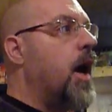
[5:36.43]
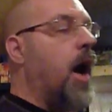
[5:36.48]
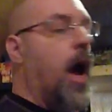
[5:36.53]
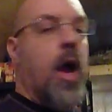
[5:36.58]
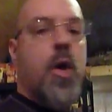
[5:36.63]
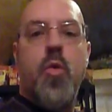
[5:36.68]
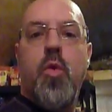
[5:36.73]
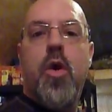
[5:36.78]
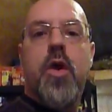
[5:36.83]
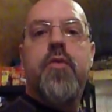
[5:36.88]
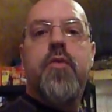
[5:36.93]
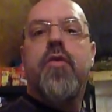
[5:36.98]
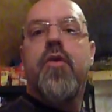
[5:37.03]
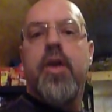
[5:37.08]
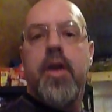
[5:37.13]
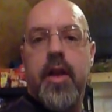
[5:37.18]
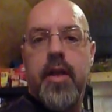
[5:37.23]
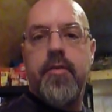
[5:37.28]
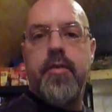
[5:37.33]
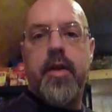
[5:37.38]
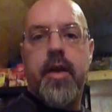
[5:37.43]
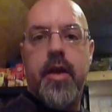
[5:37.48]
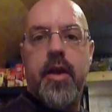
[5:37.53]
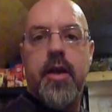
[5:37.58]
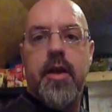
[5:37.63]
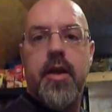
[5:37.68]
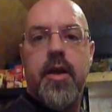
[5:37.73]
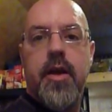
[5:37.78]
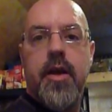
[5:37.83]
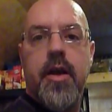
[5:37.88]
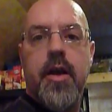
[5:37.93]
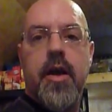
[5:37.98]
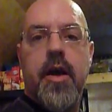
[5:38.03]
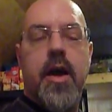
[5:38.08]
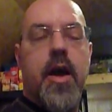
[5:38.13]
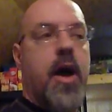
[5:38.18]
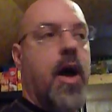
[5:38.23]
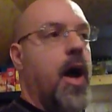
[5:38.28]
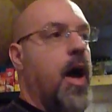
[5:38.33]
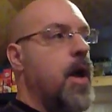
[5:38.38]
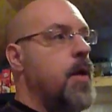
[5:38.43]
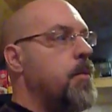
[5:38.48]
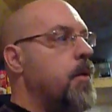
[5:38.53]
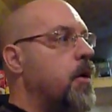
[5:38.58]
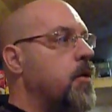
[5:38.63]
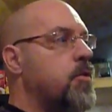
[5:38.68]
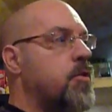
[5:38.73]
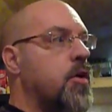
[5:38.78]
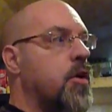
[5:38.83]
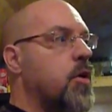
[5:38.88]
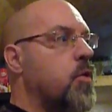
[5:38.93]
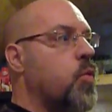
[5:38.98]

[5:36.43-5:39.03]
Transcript: I work for a living. I am out there